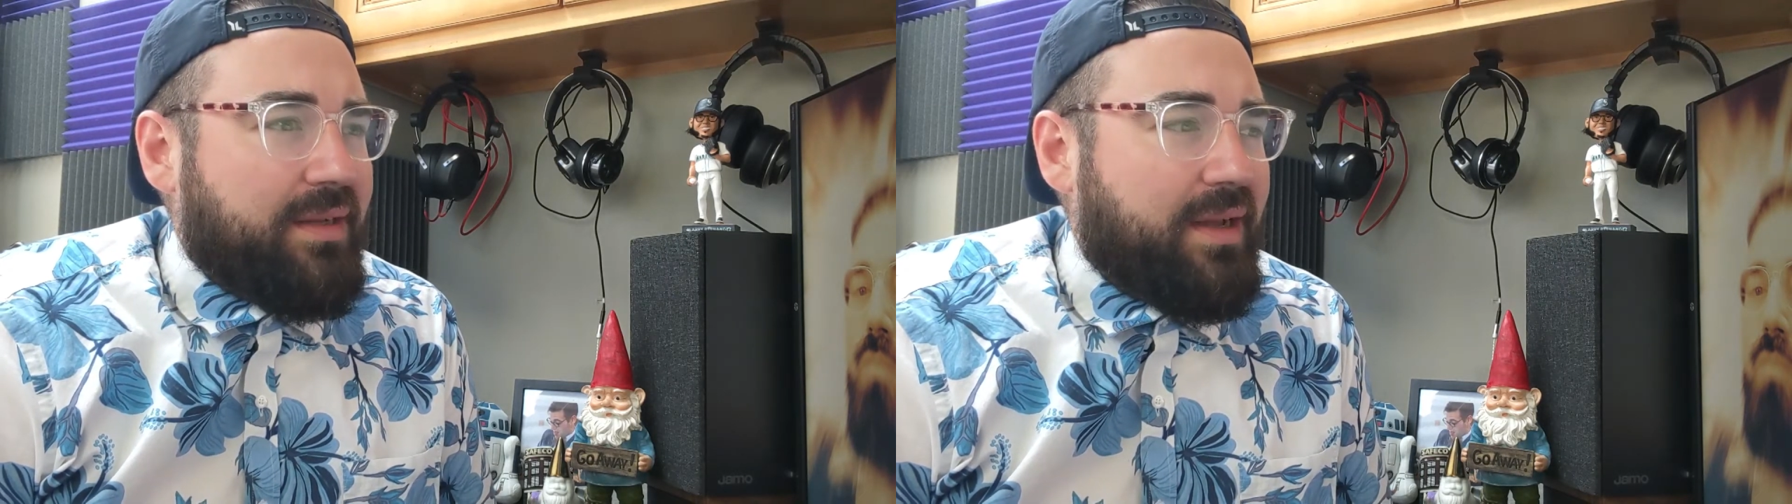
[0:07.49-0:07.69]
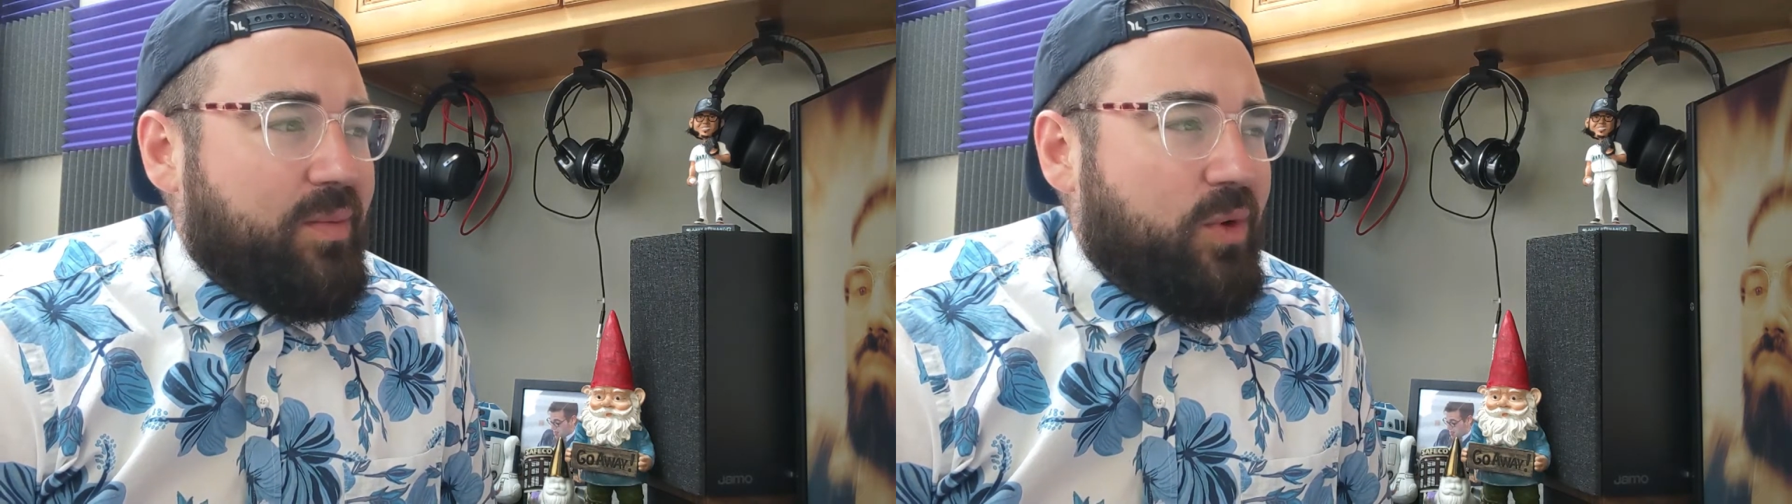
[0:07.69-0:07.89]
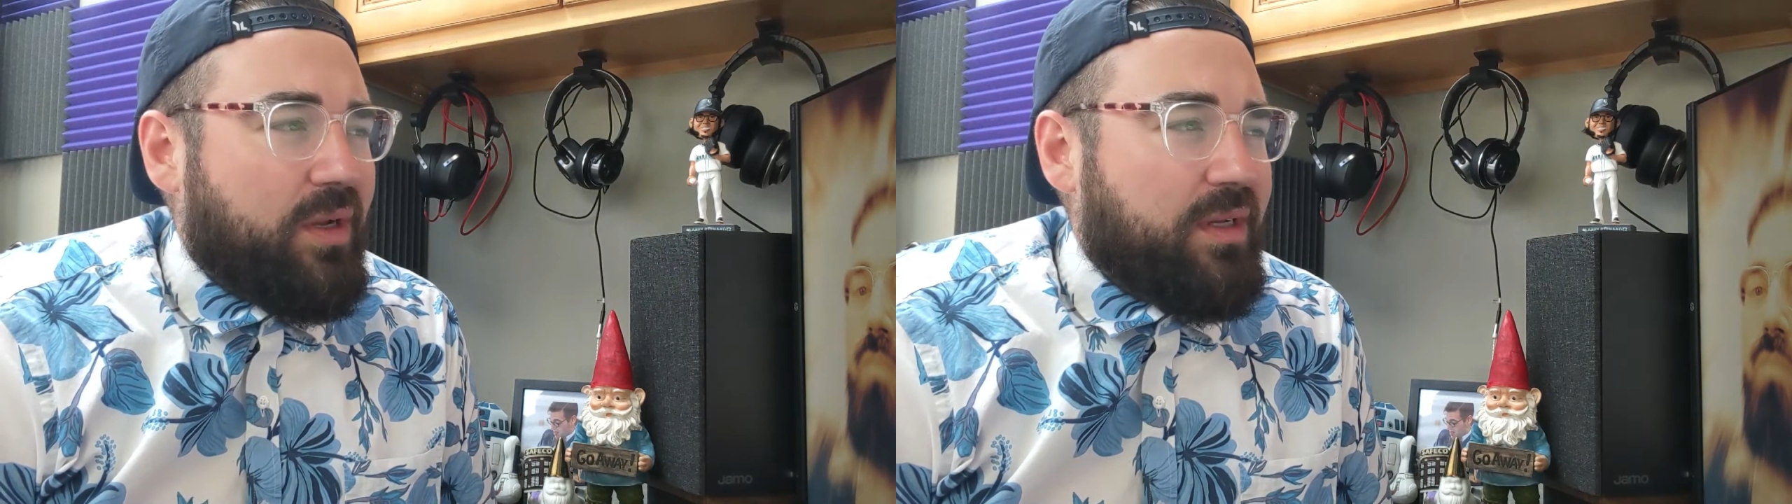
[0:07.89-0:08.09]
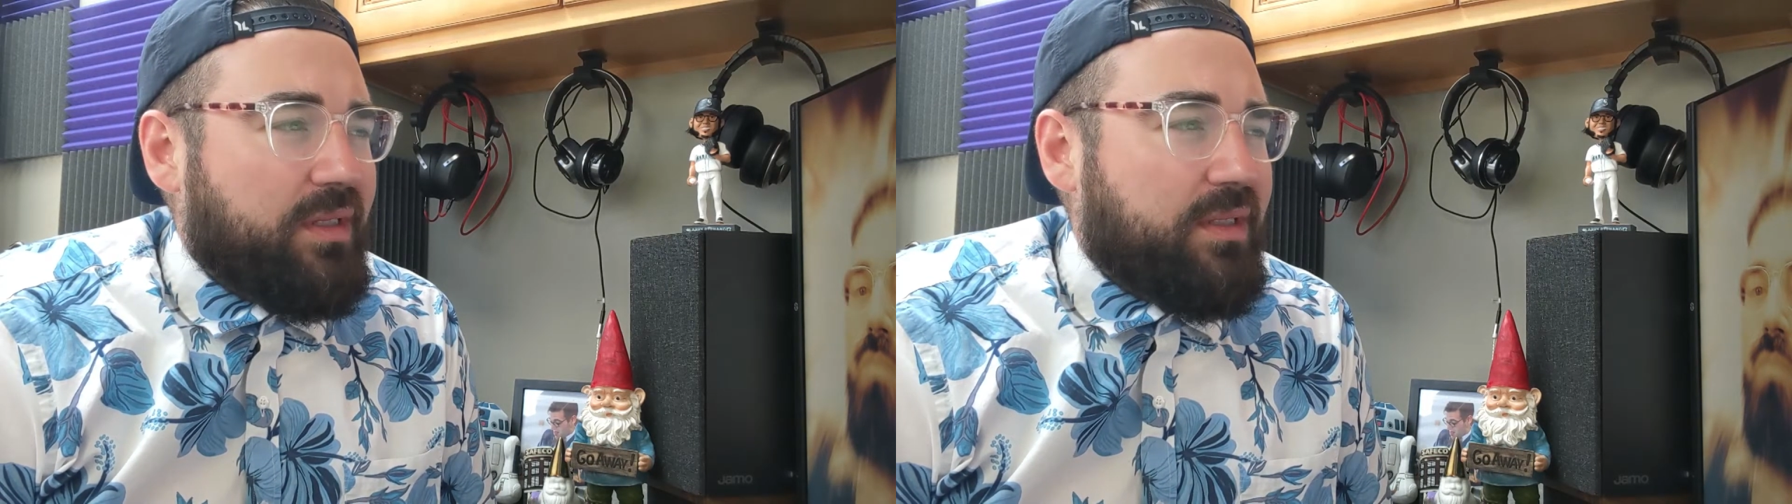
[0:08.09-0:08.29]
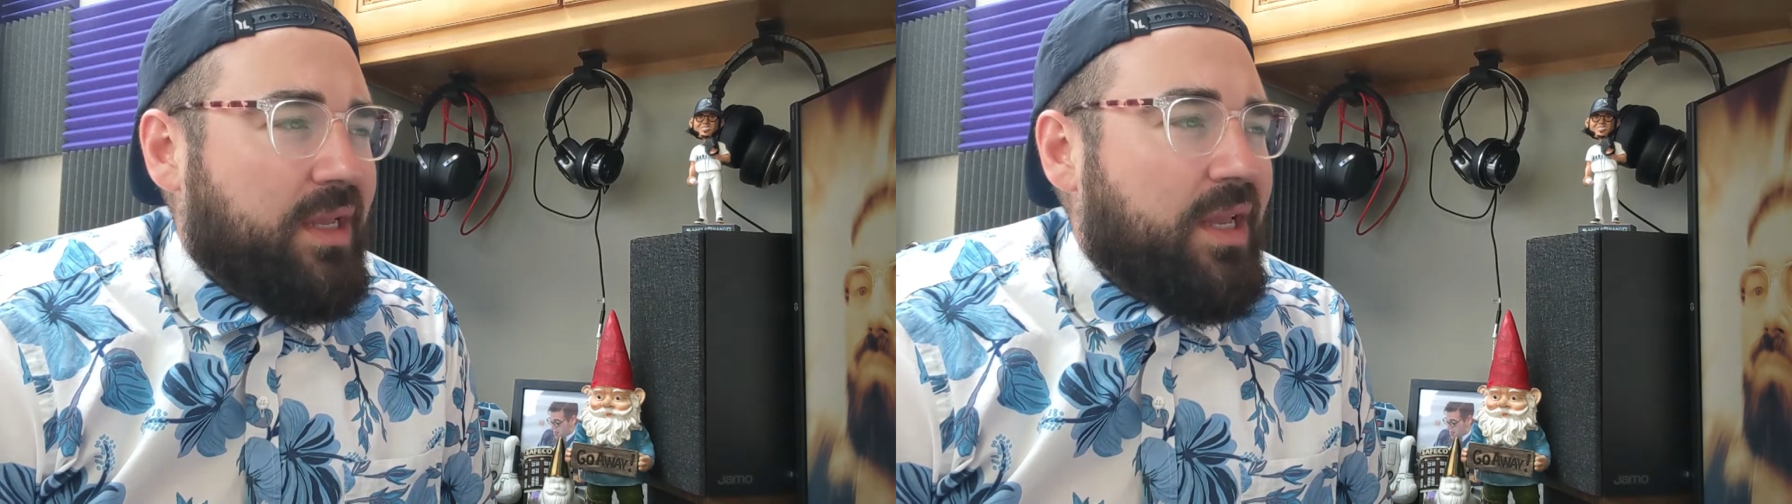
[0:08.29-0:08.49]
time
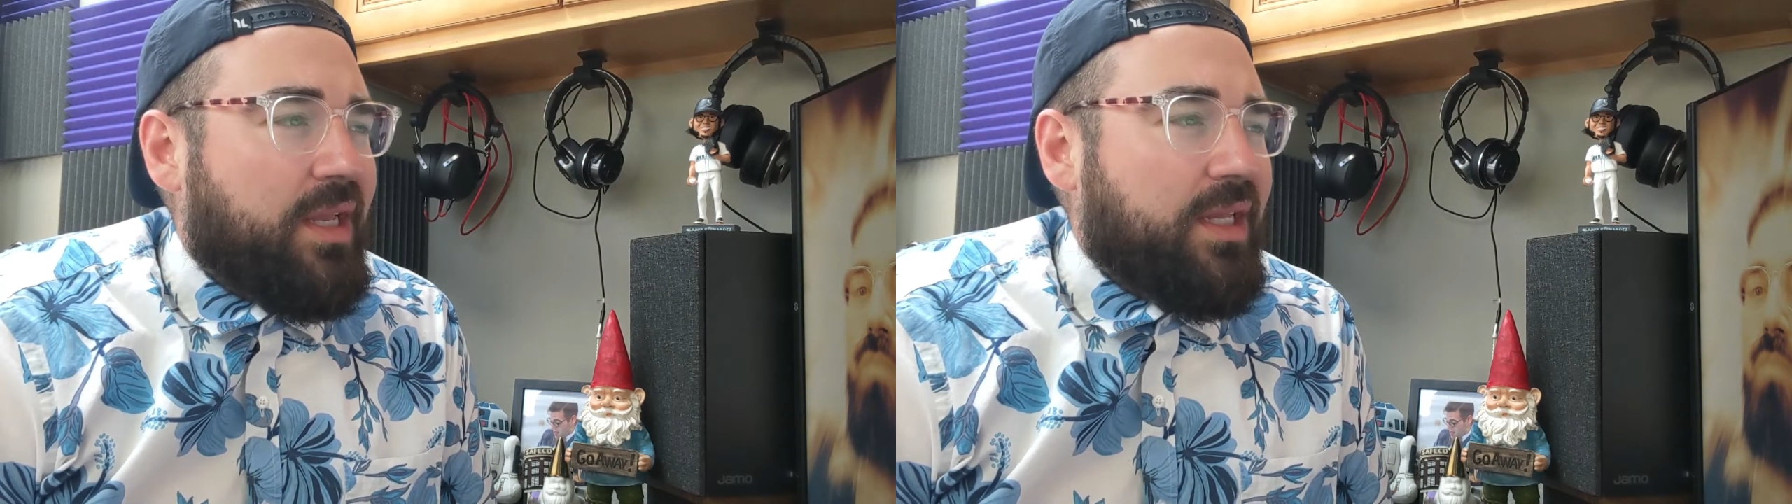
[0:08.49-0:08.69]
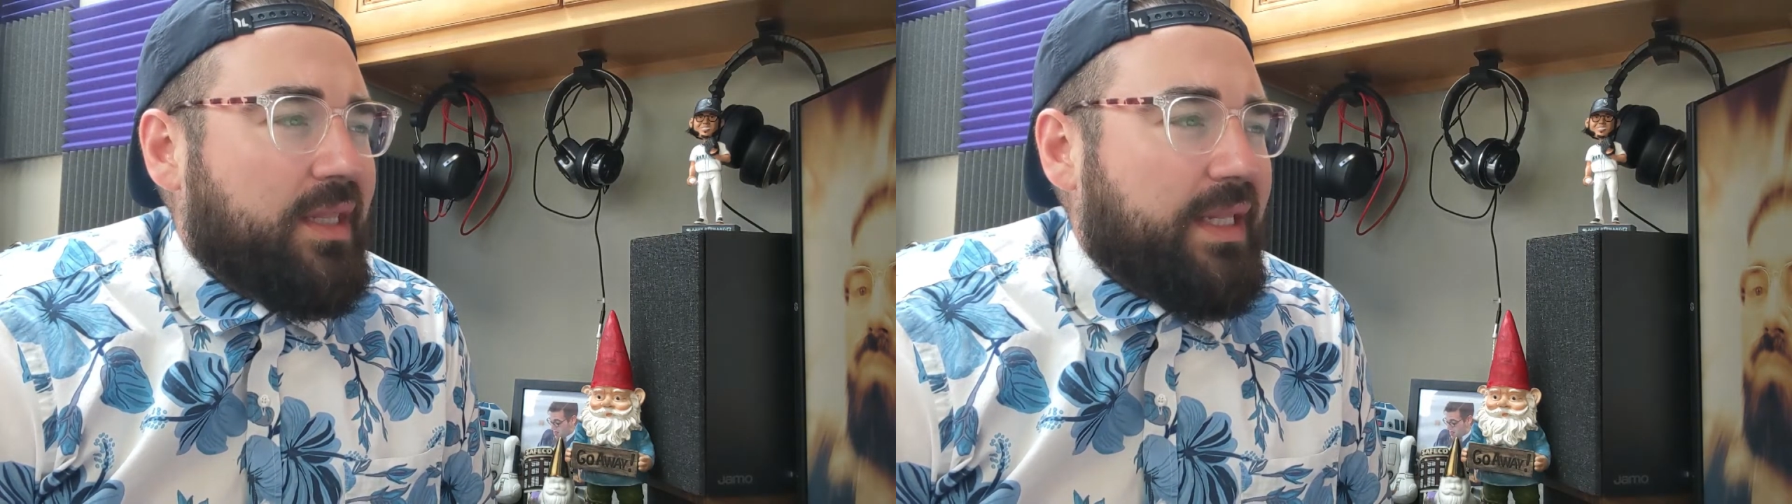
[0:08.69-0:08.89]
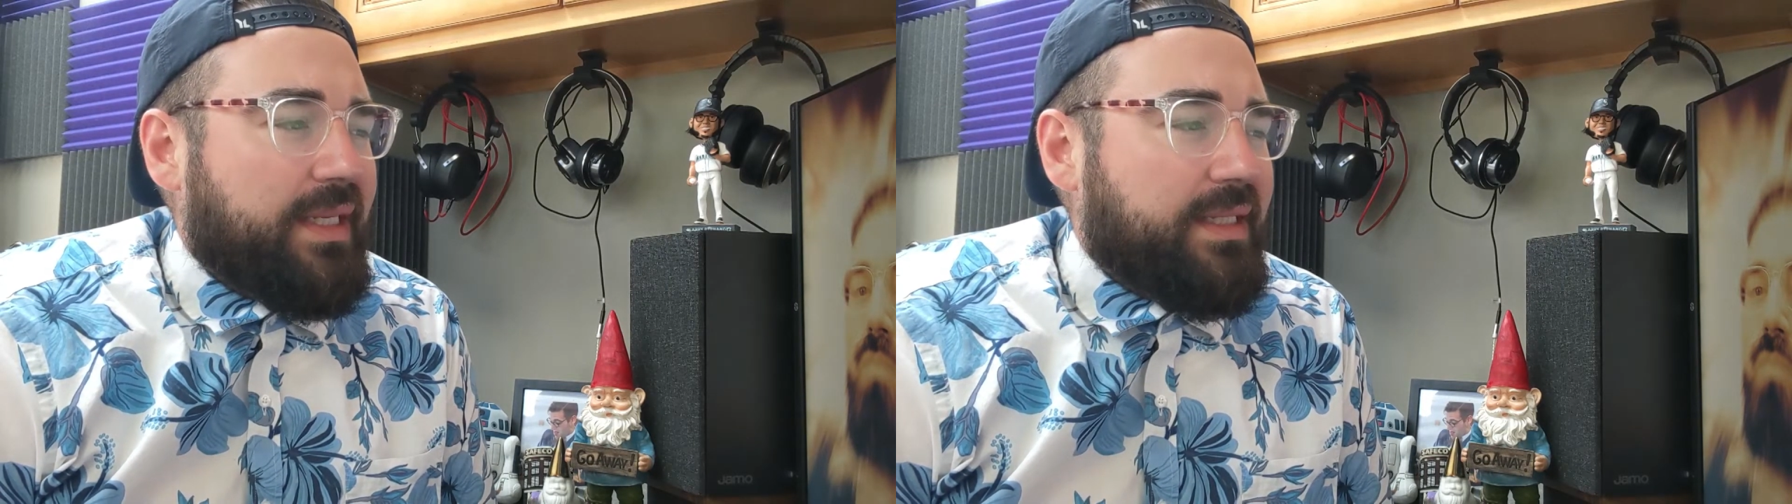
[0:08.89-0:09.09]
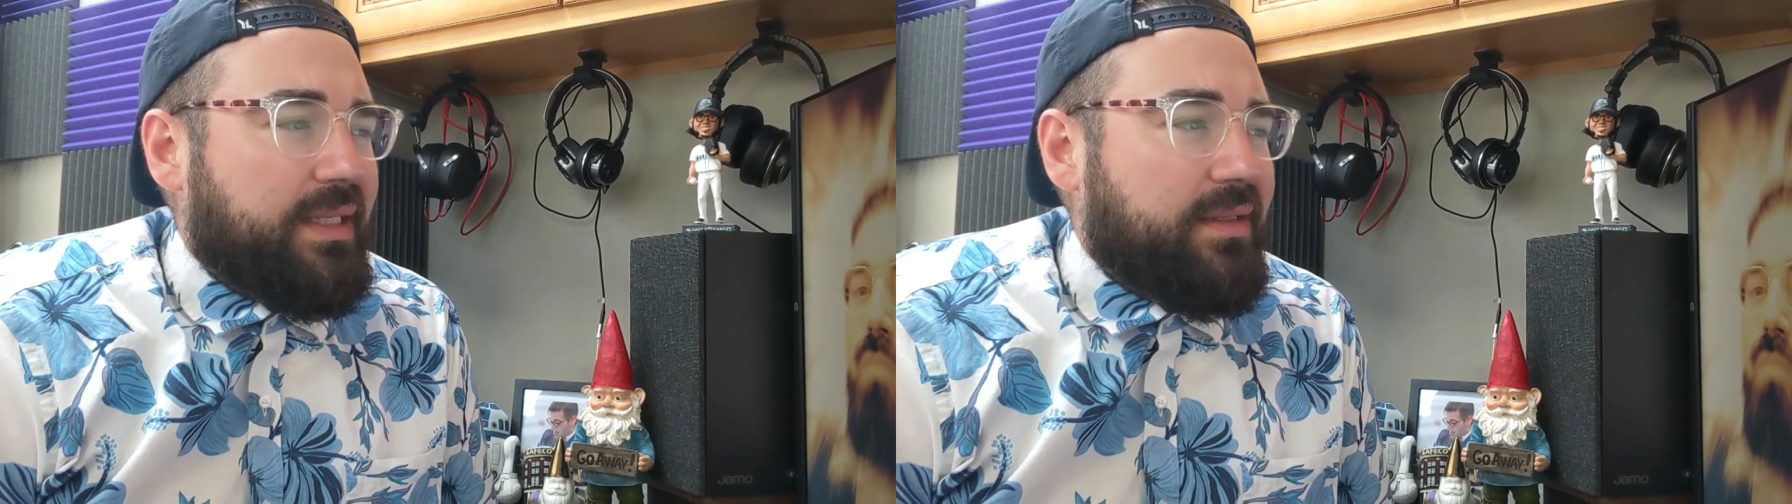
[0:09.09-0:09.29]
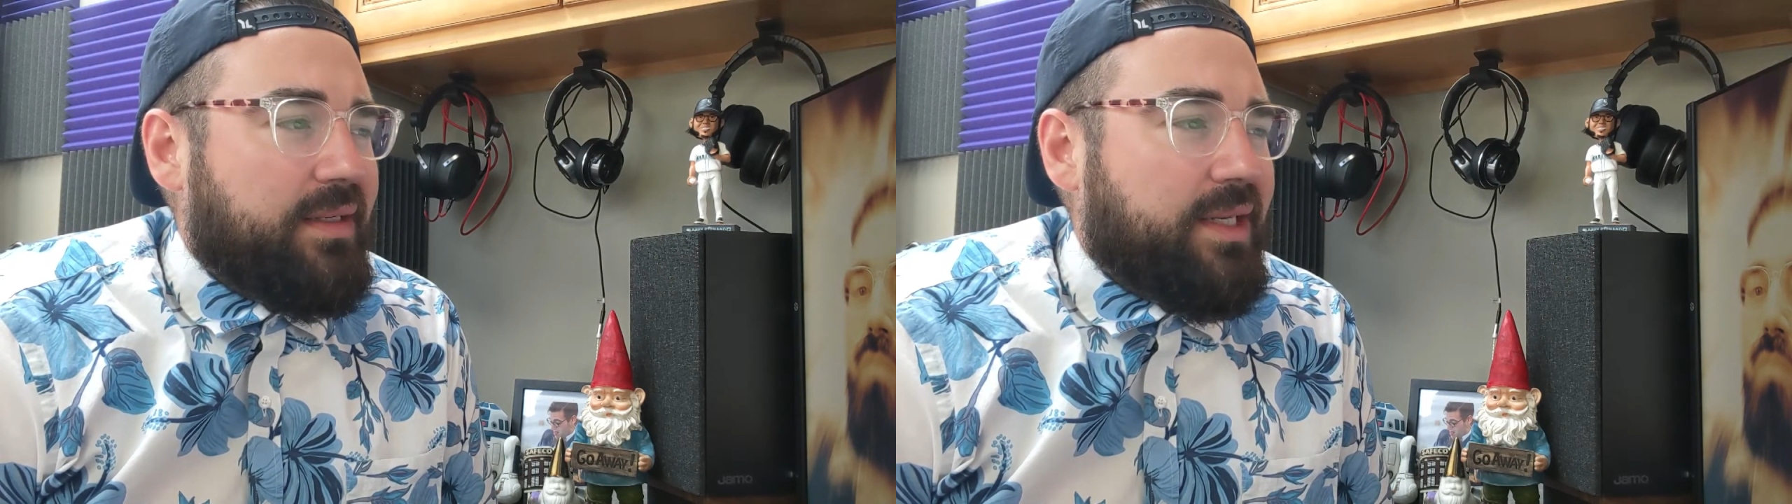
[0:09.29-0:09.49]
was
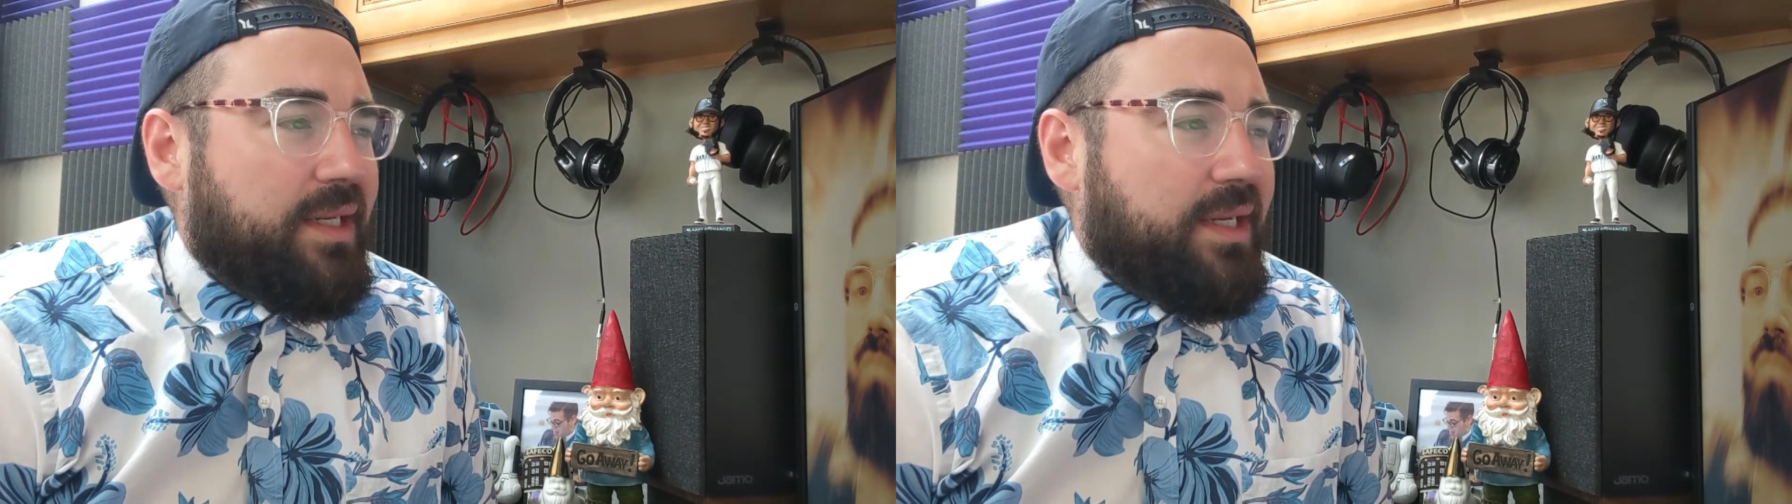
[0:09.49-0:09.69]
lesson